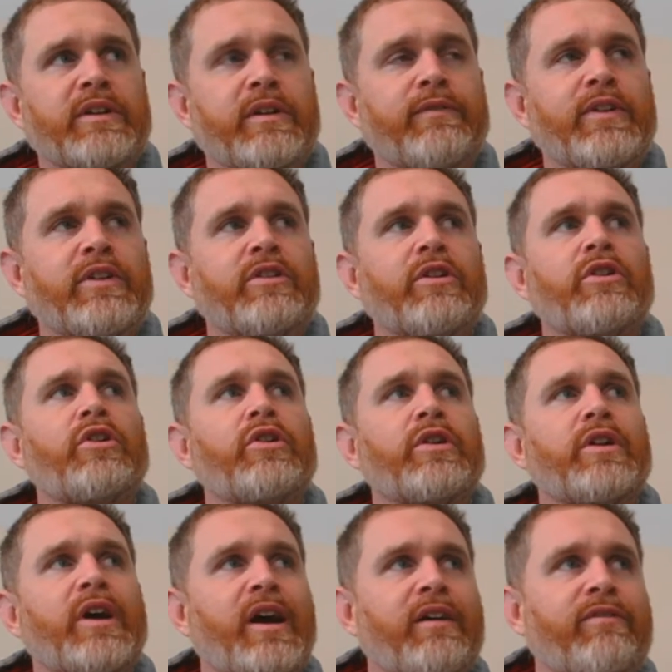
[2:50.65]
If it's a
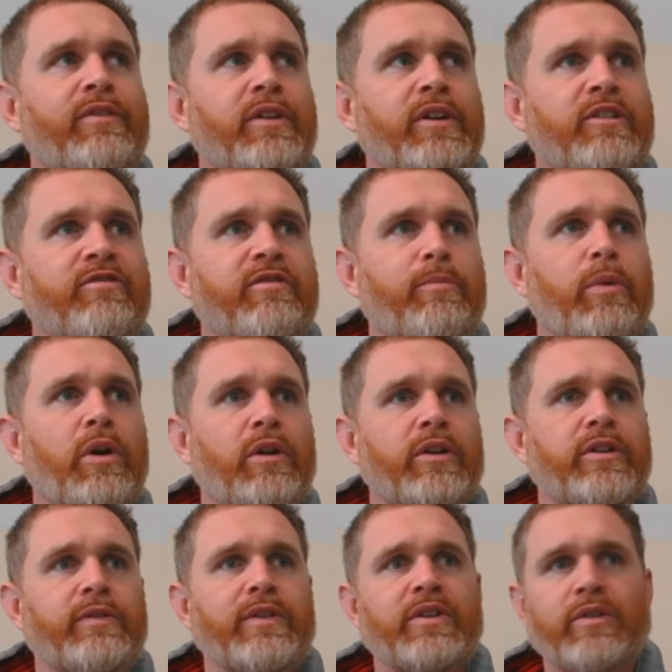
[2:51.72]
good effort, if
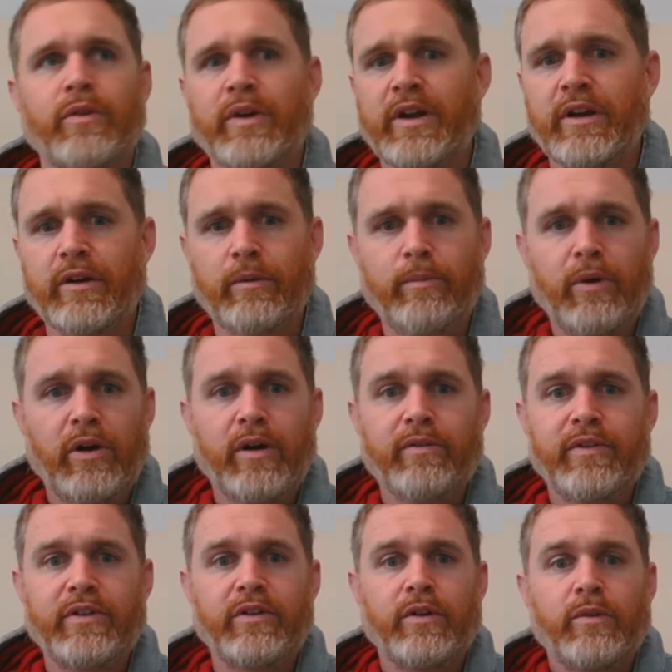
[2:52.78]
parts of it's great or part of
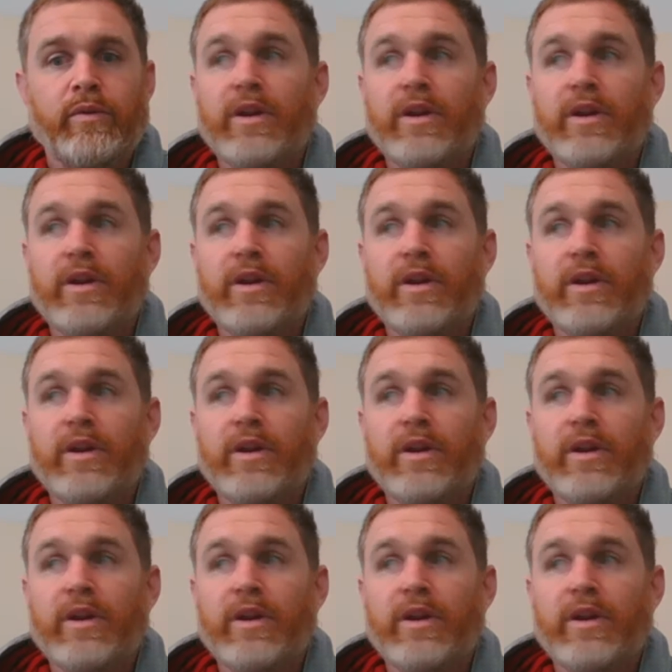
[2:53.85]
it's good,